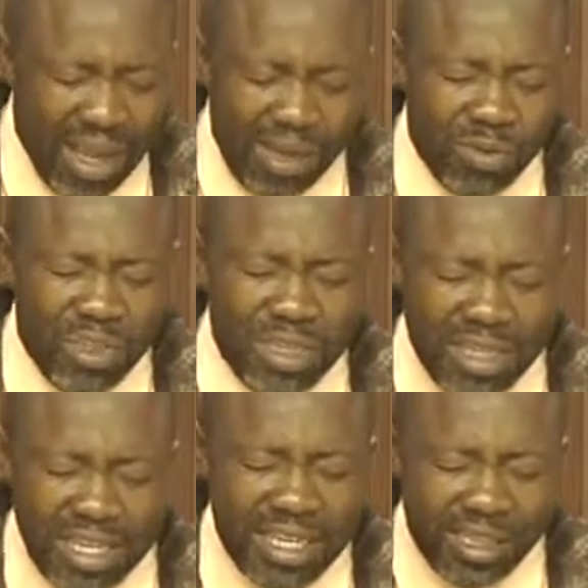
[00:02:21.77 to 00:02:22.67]
and we
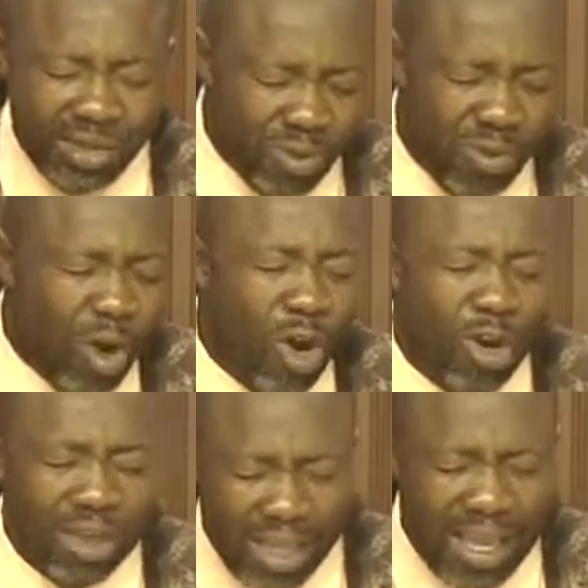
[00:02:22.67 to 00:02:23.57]
need to
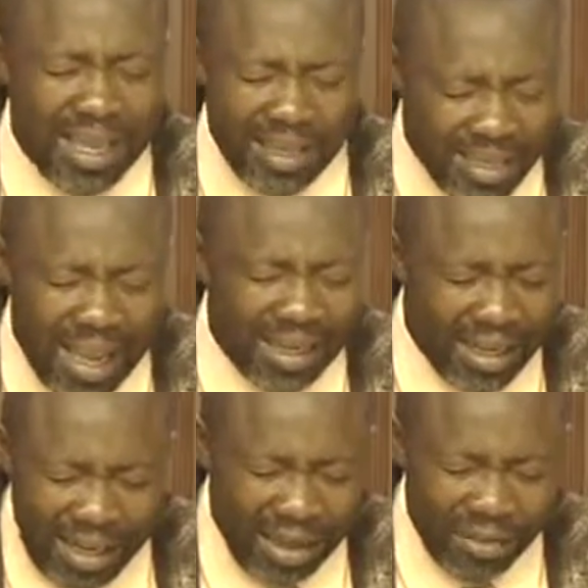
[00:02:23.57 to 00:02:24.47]
walk in that
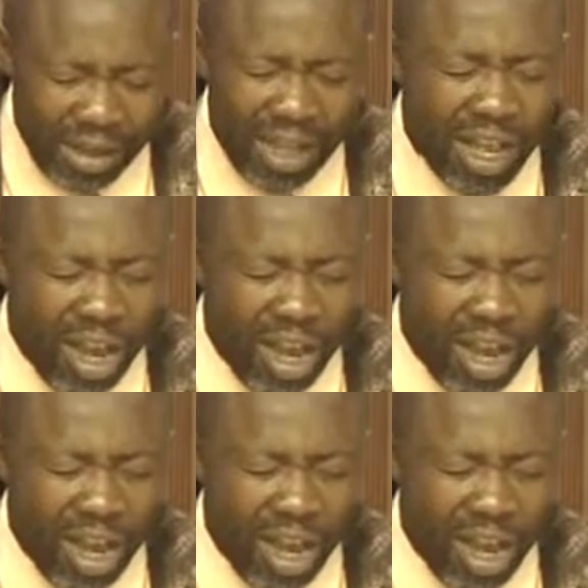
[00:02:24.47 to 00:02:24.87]
level